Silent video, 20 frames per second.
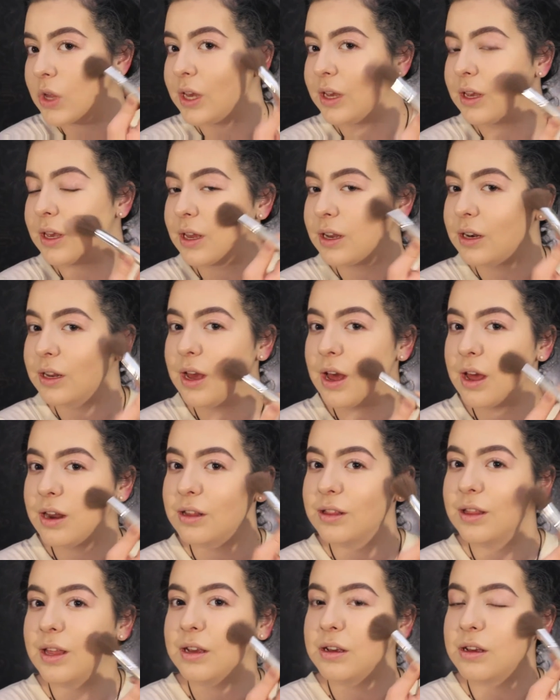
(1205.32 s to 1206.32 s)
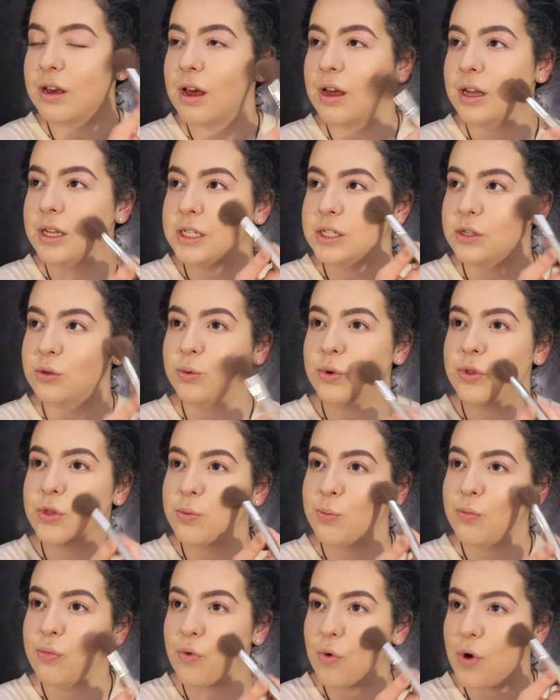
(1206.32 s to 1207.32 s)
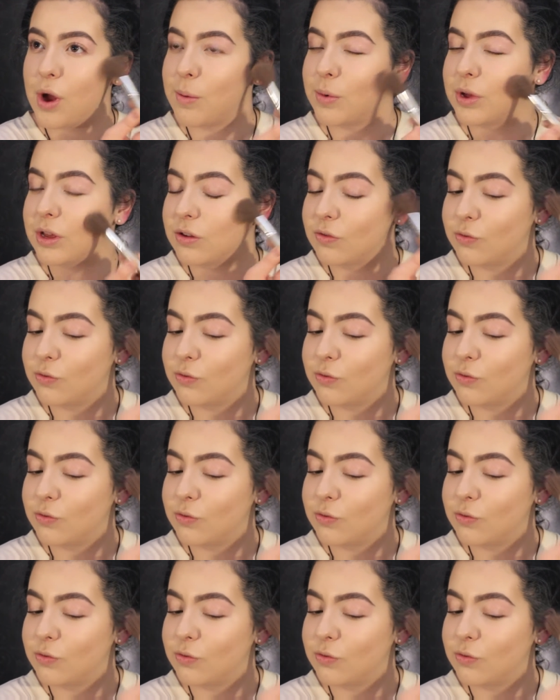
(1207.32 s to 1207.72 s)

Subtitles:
Again, kind of like I did with the primer,